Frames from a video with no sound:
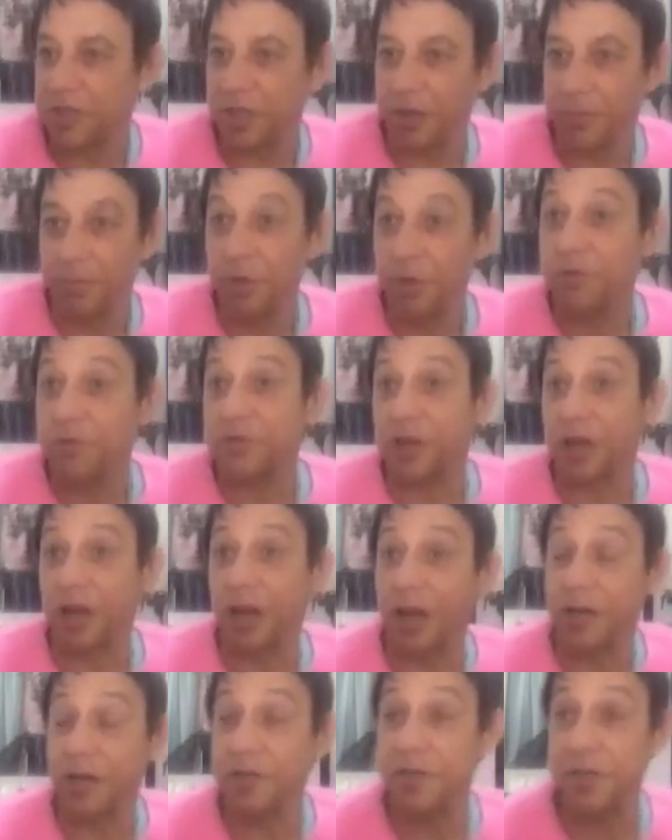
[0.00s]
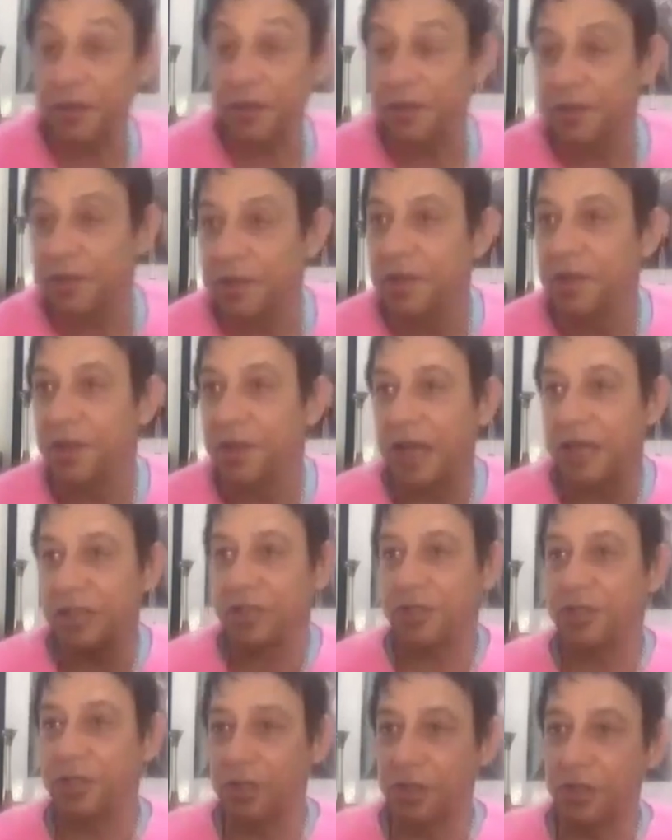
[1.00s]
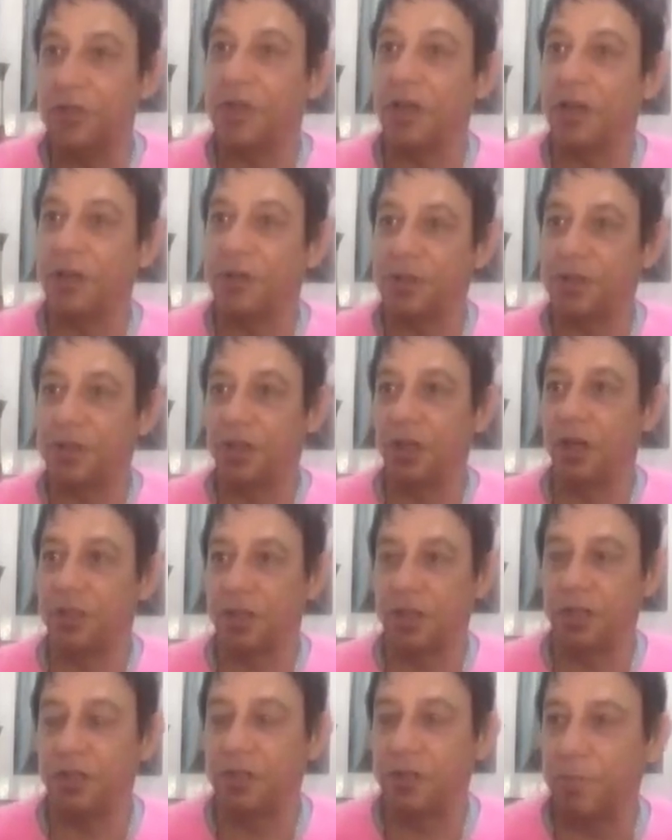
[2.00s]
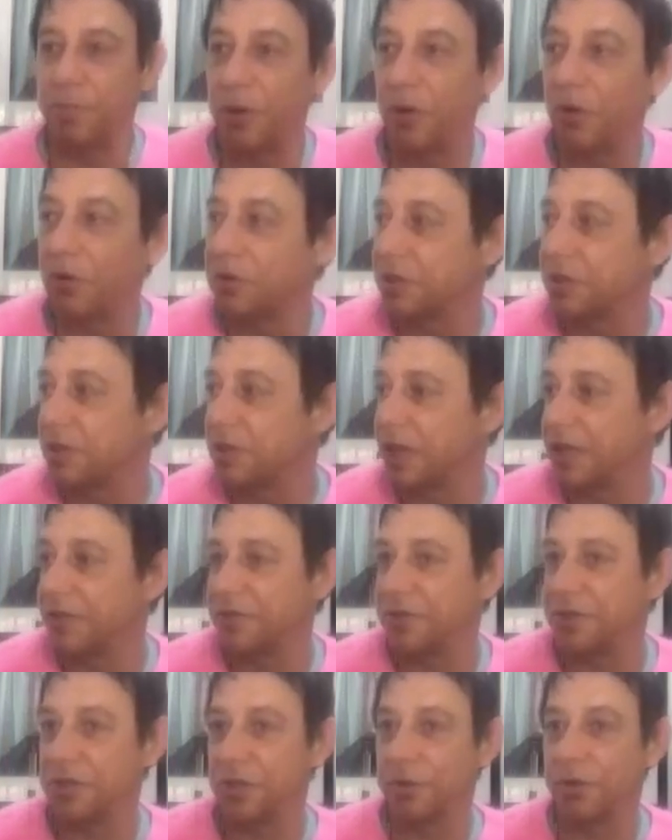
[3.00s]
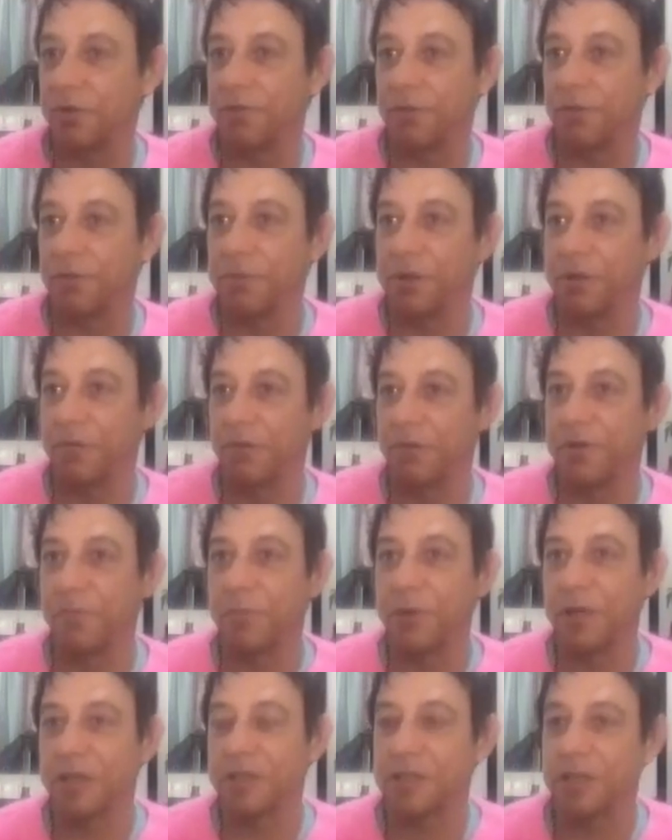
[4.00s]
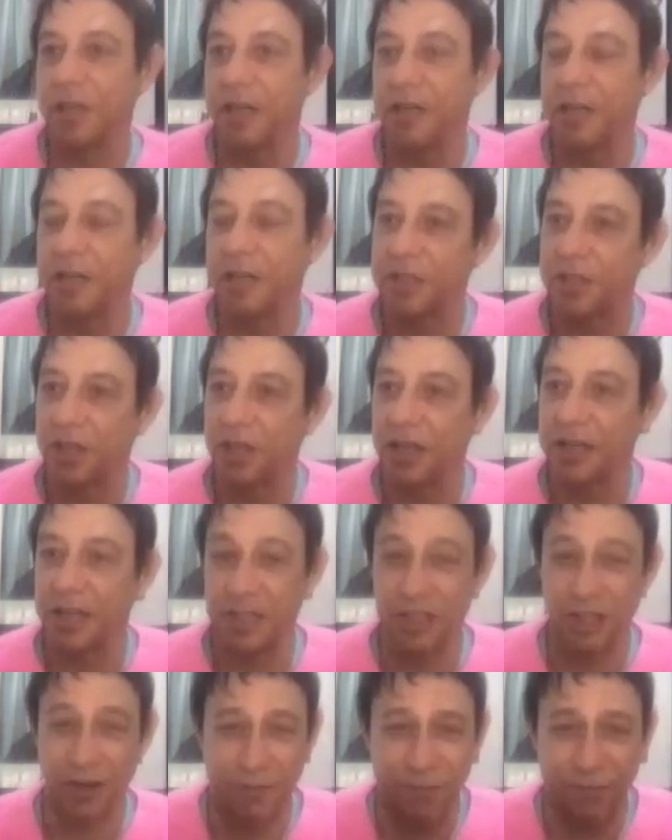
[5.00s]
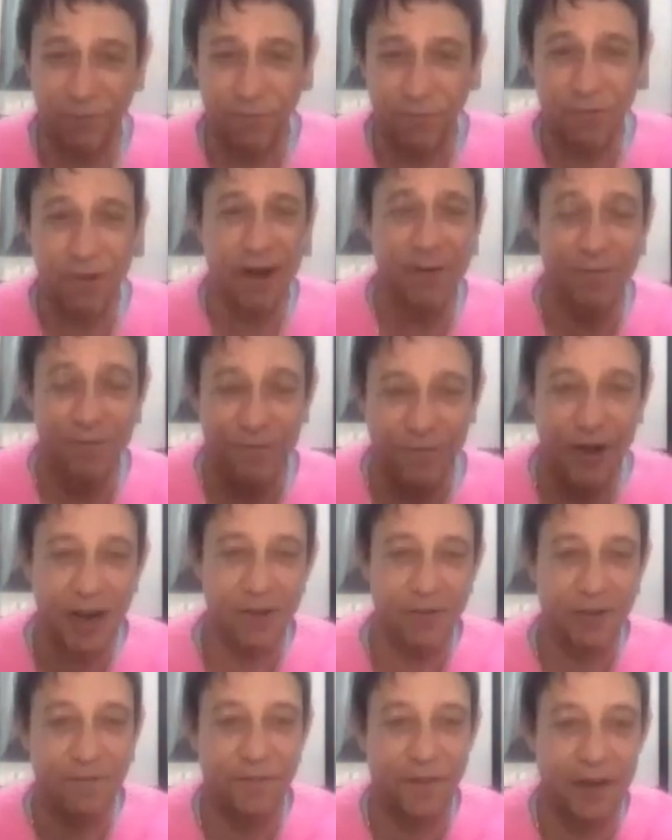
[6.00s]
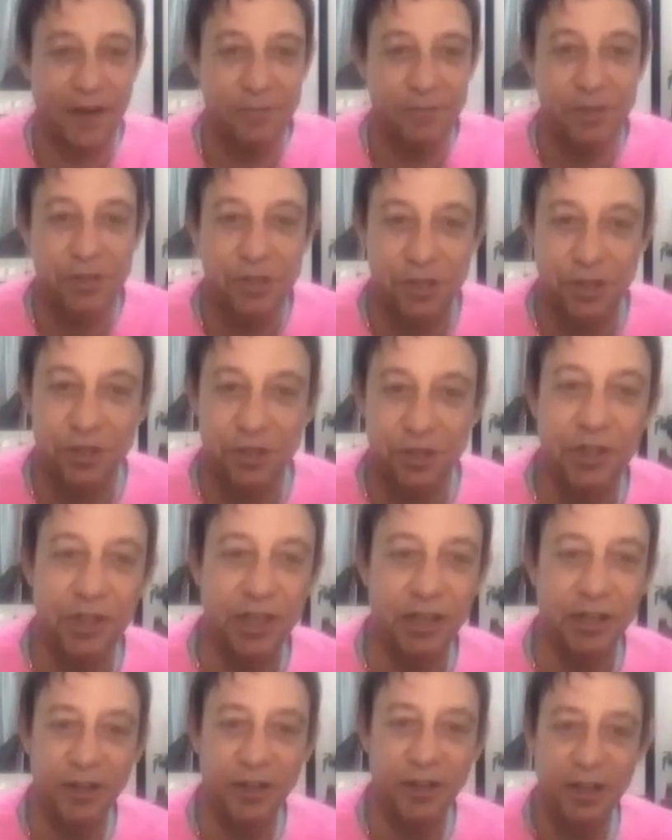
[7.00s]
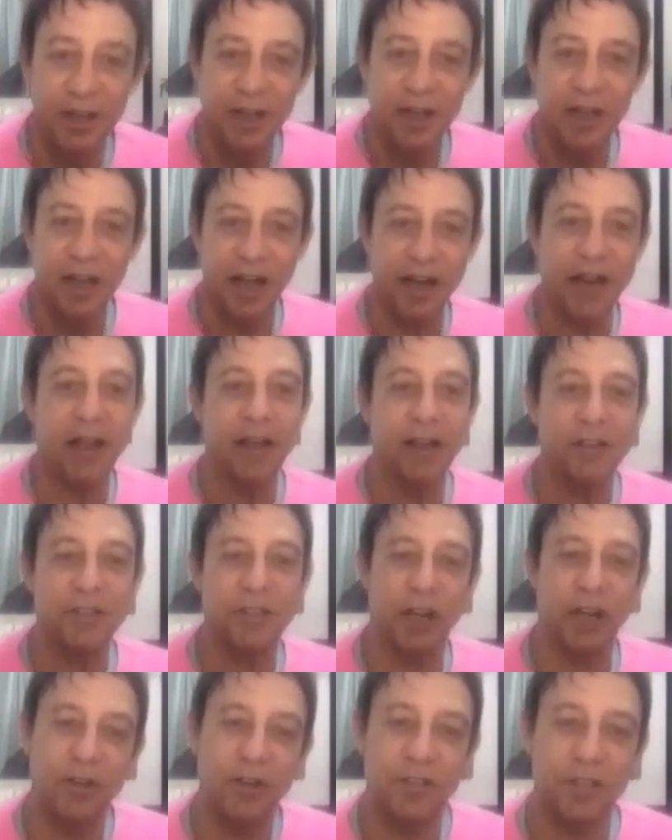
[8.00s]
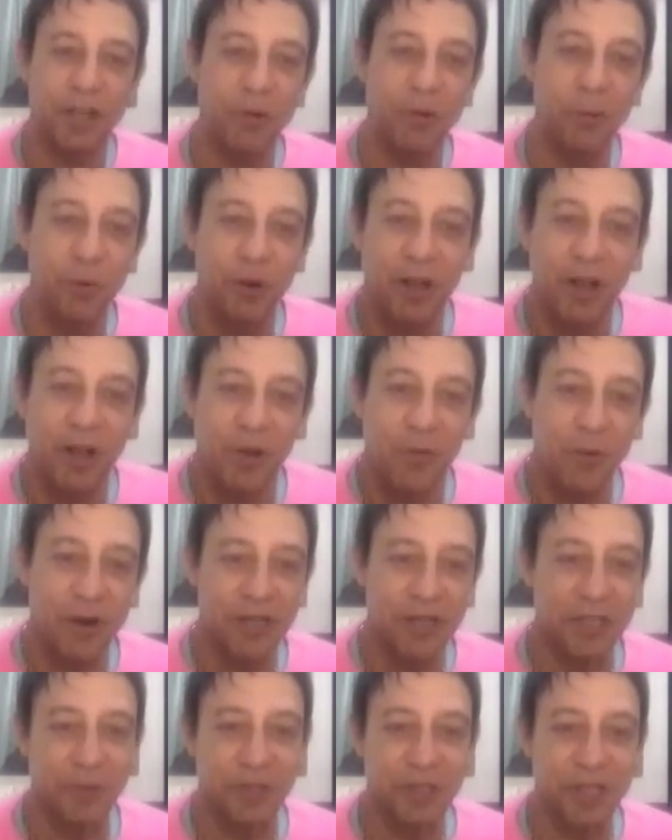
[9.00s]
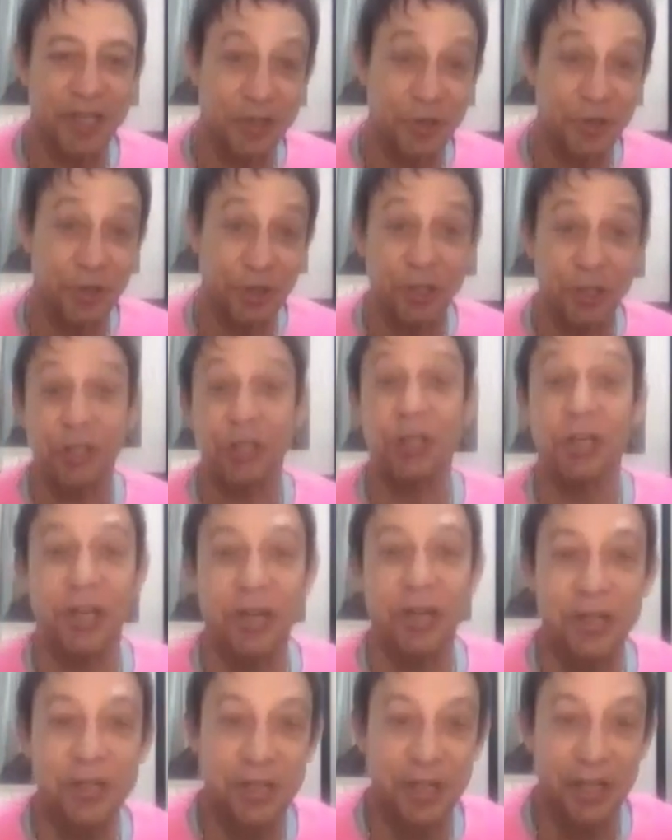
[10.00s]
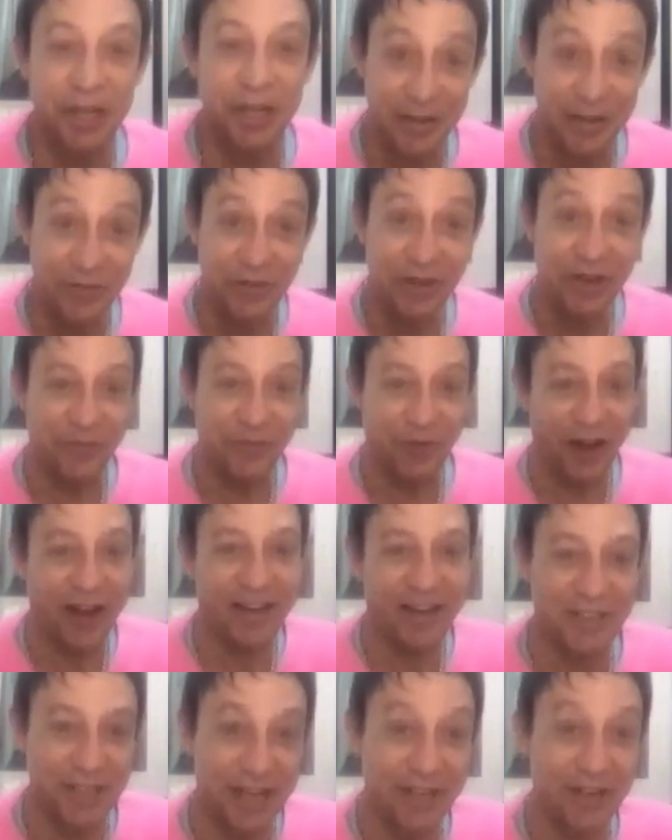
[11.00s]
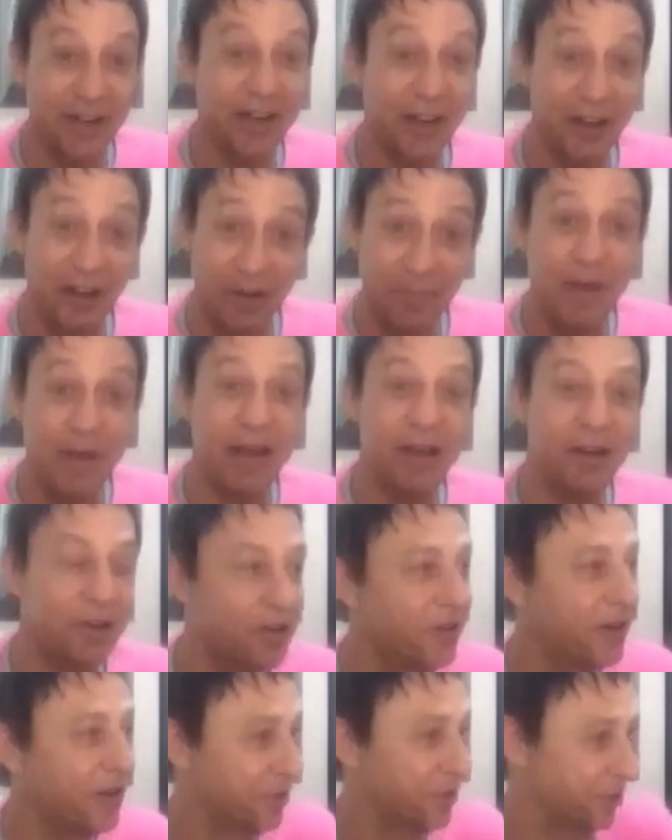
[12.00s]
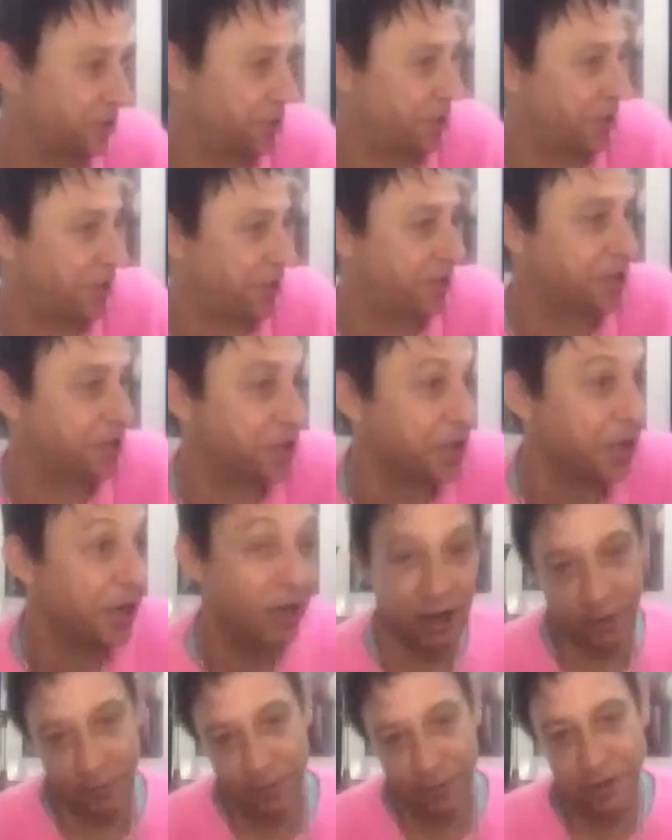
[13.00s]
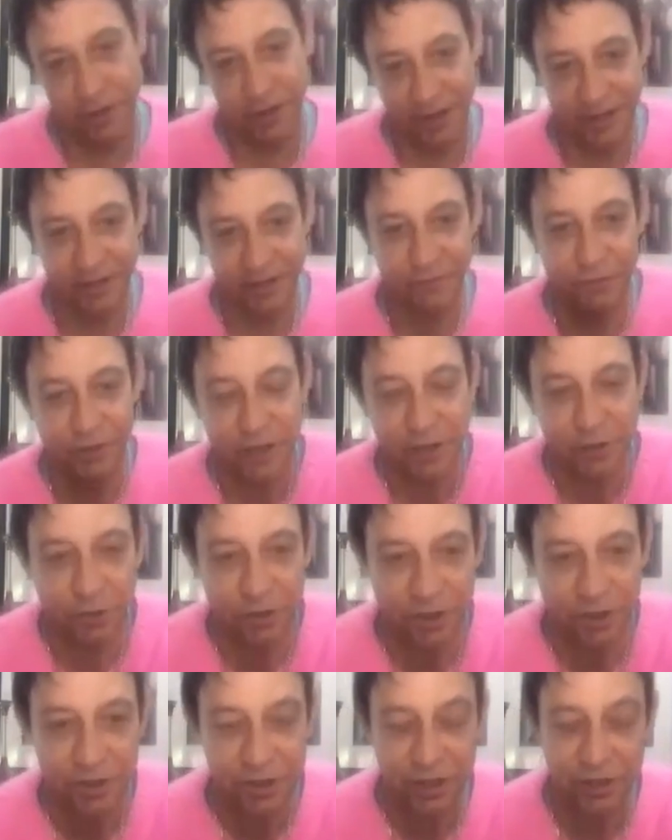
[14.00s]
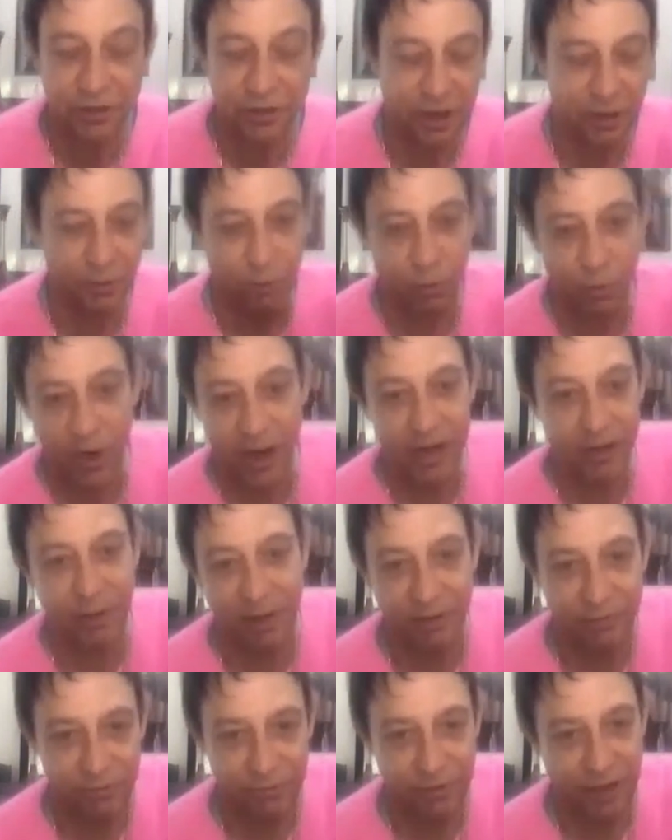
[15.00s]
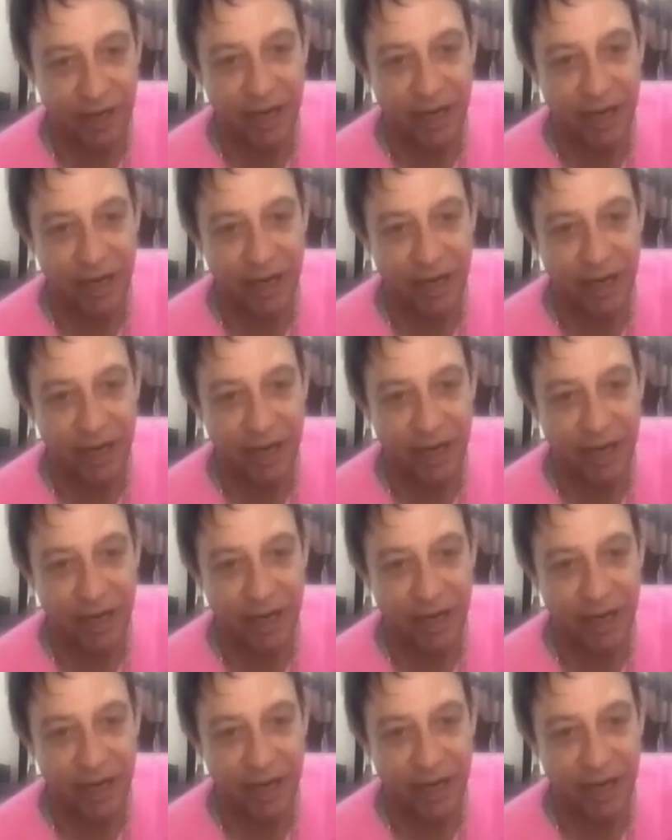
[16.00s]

I moved to London, that studio, the church, it used to belong to Dave Stewart from the Eurythmics, and it's a very famous studio. And so when someone says the church, even if I said like I met her at the church, I would think the recording studio way above